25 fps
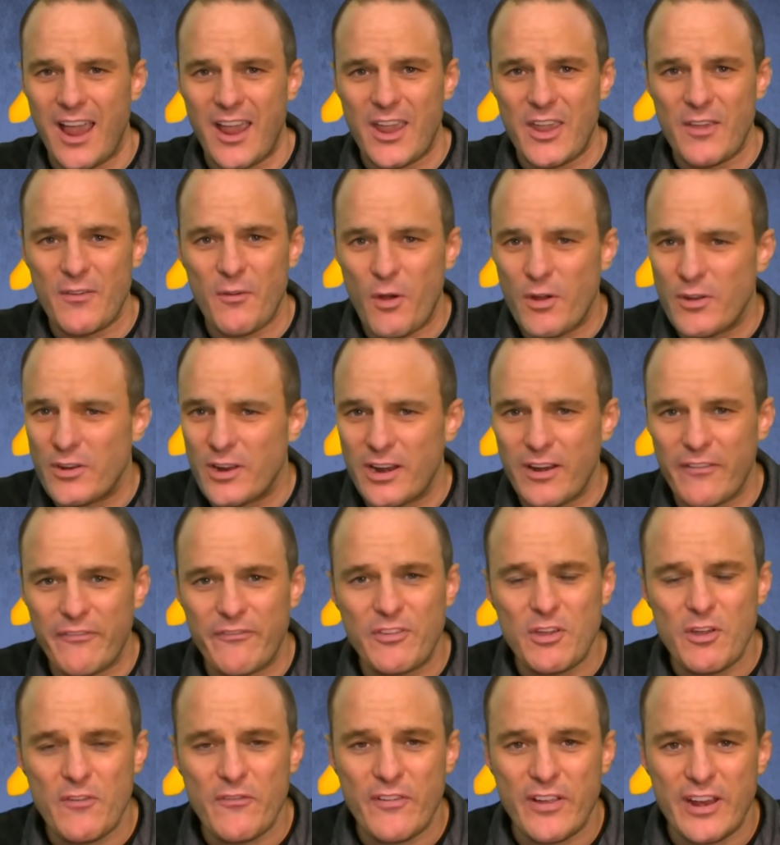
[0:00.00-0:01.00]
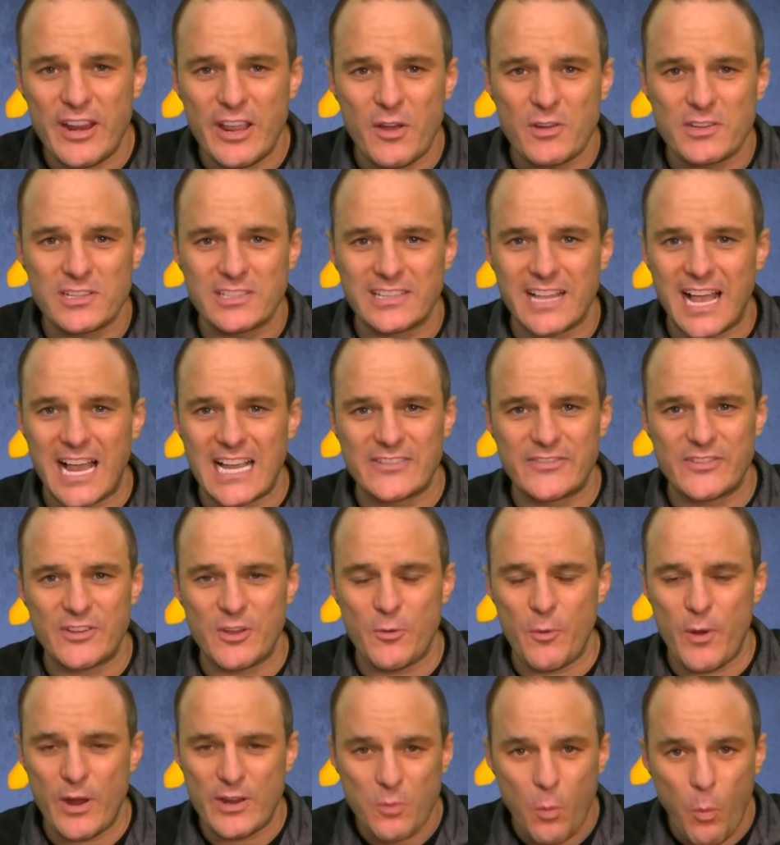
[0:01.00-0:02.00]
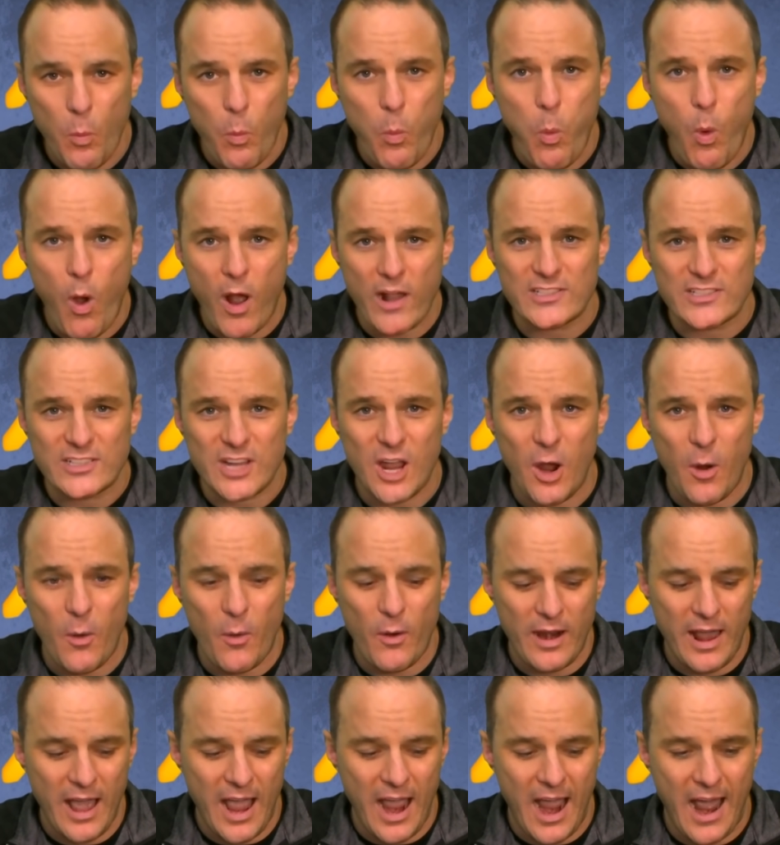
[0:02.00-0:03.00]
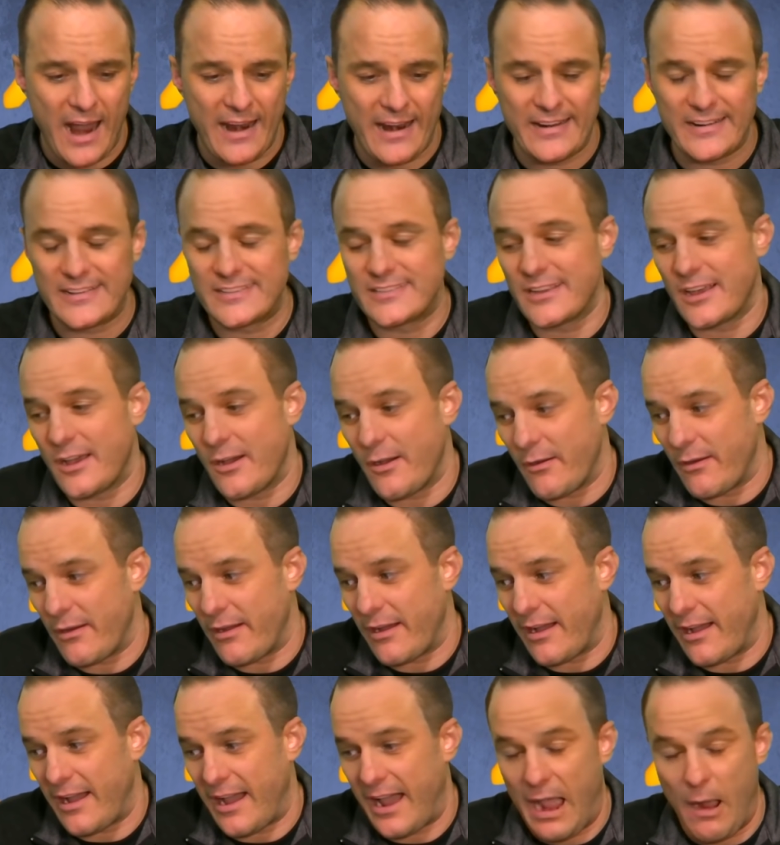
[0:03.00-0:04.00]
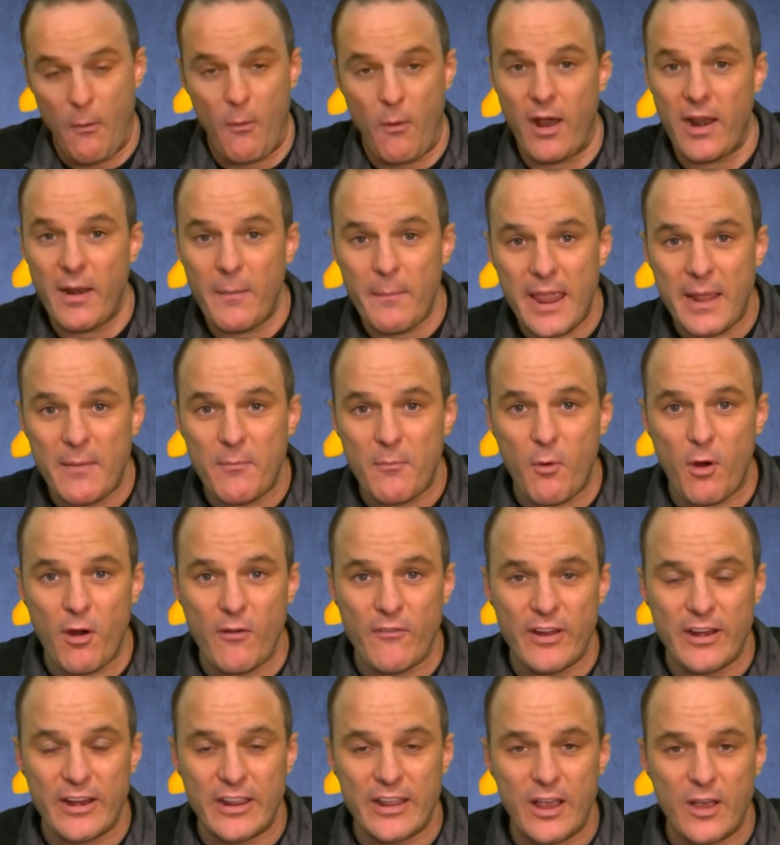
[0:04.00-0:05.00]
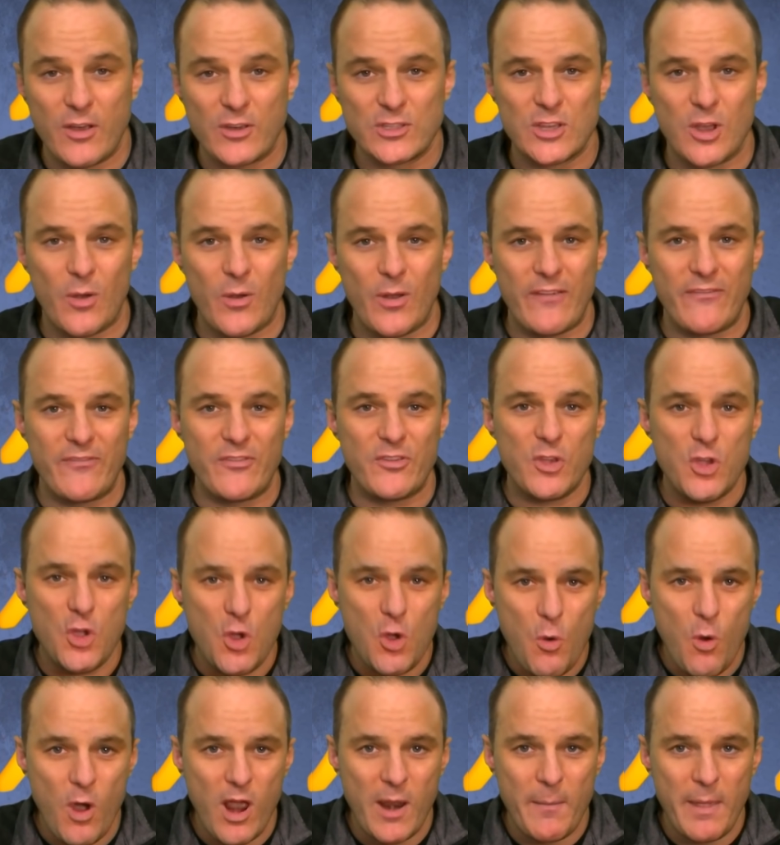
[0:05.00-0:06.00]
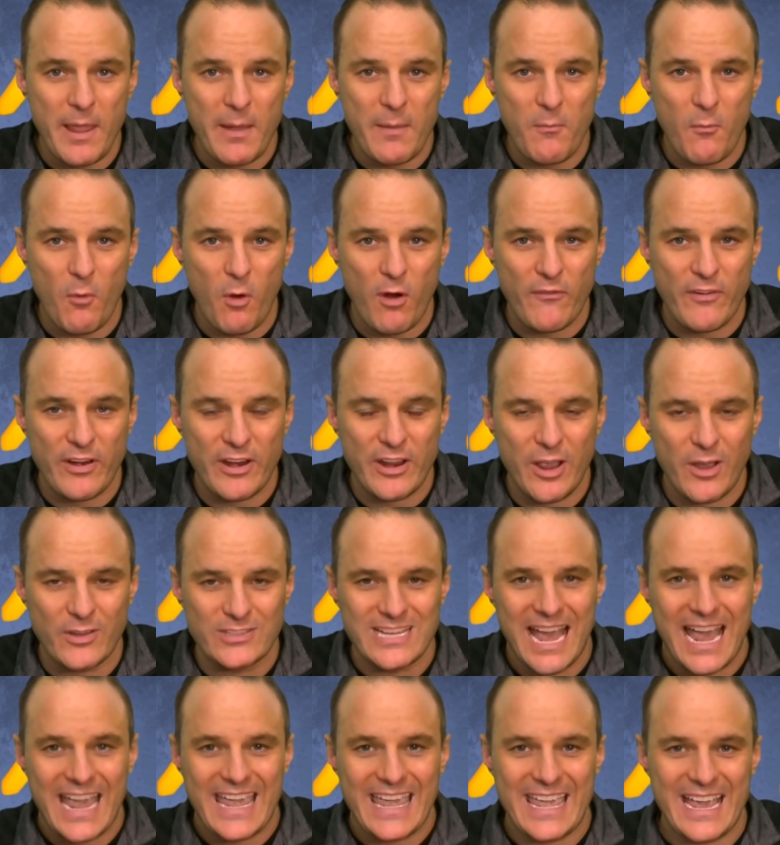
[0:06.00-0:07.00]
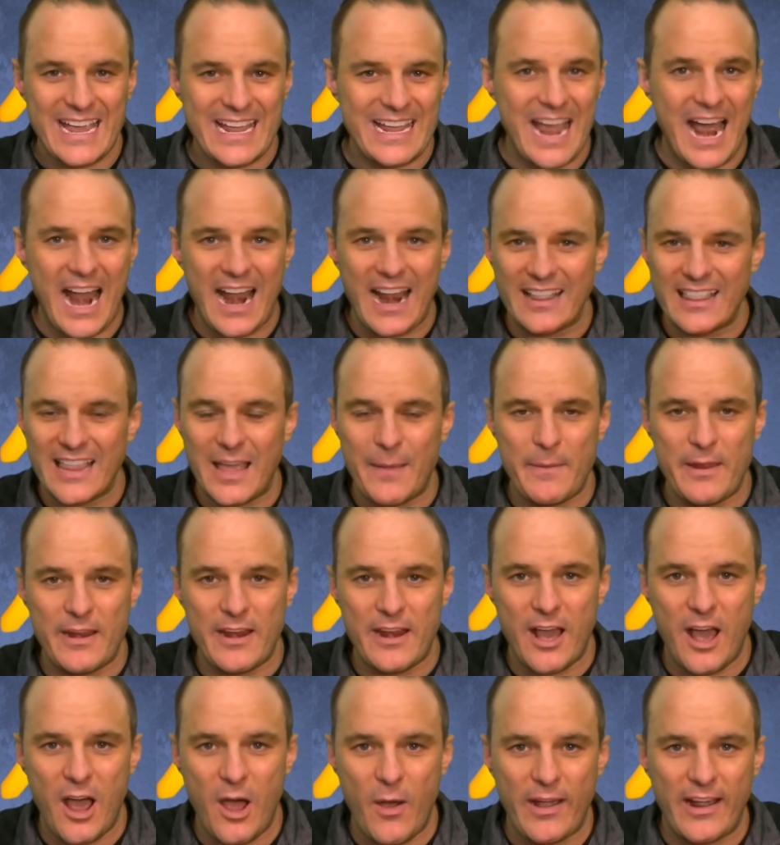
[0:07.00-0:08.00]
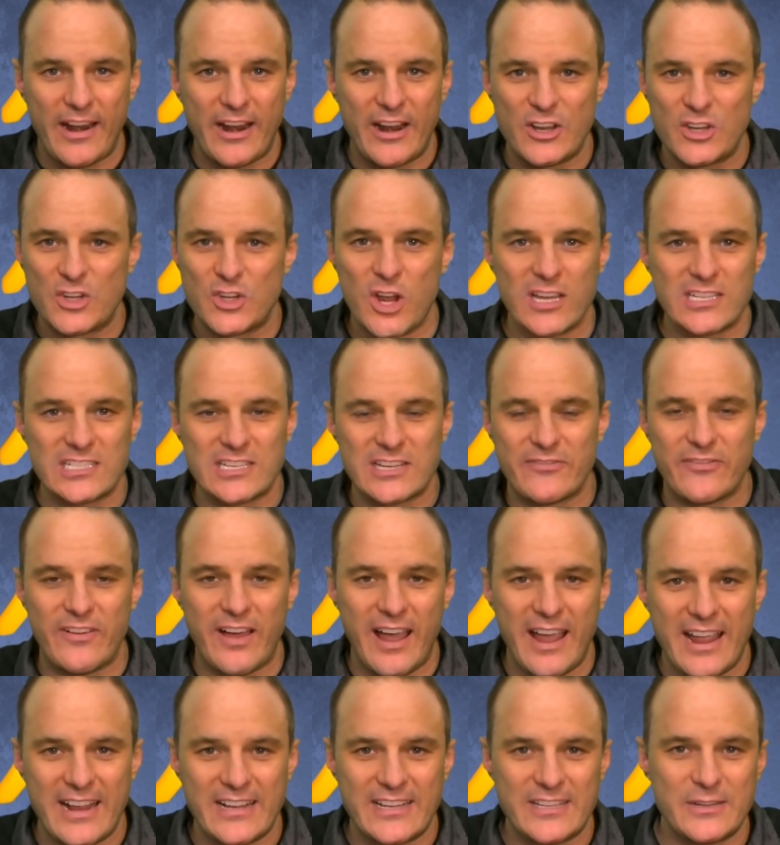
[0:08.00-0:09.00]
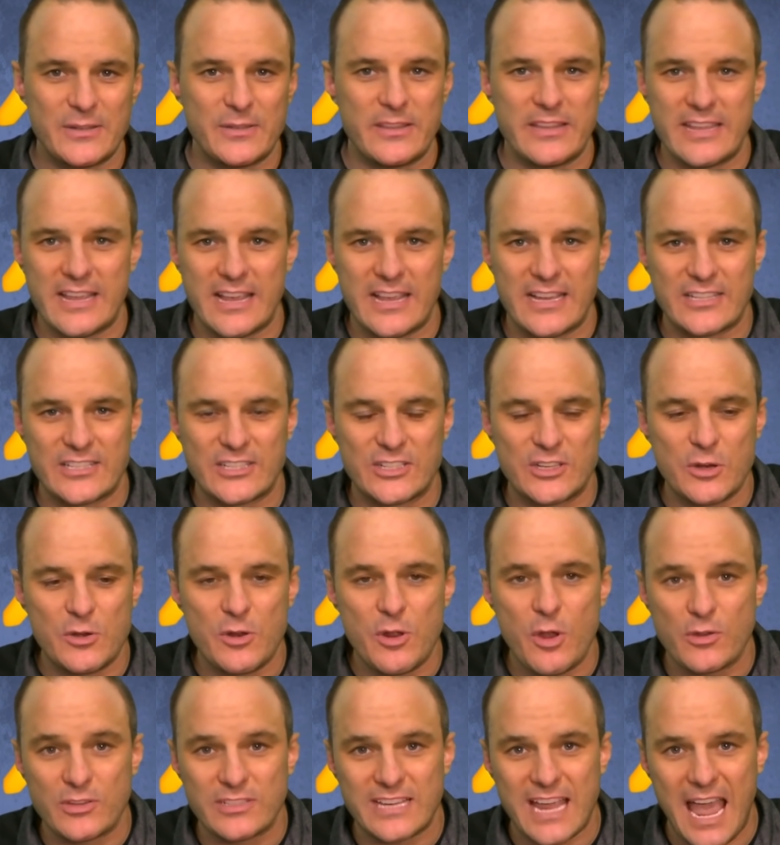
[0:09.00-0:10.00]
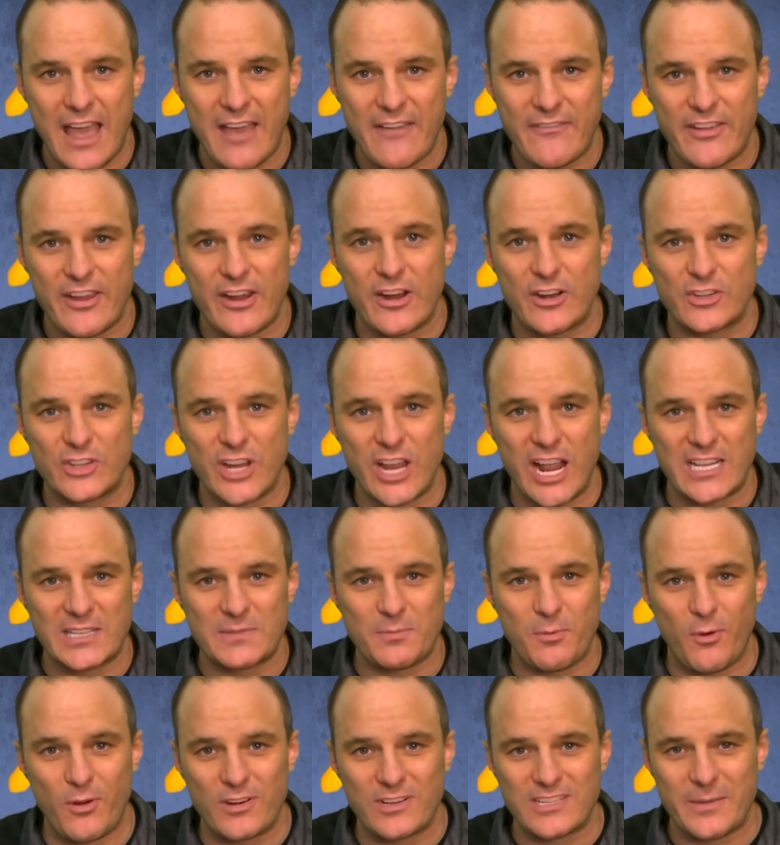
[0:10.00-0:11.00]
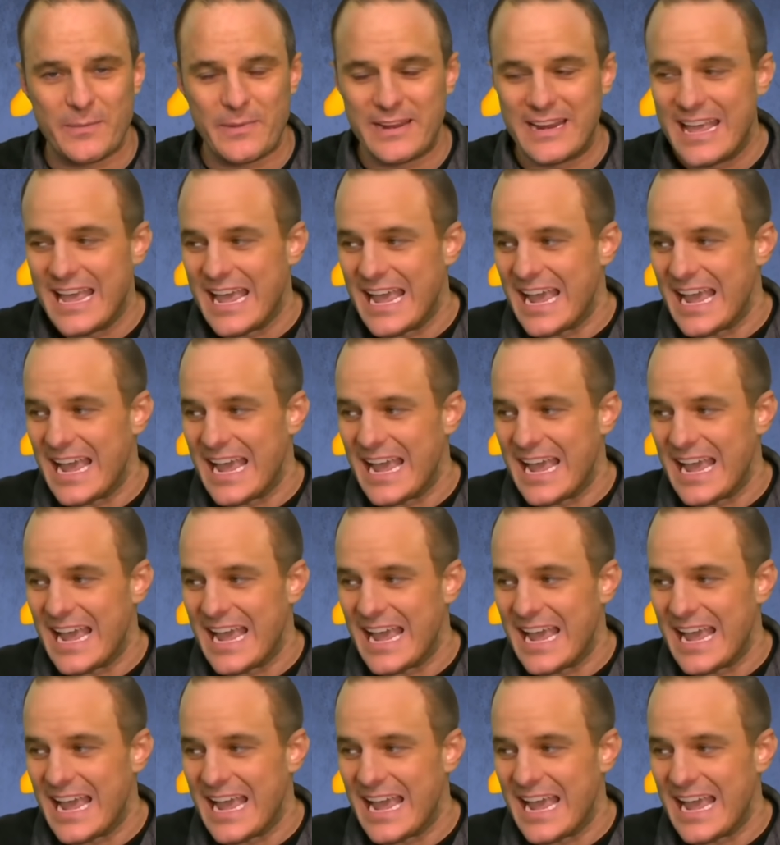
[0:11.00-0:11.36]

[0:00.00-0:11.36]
you've only done a few videos the last few weeks. What's going on? And so I want to make more videos. So if you want to make more videos, you got to let me know. I got to justify it to the studio staff here at Chat Sports. I've been,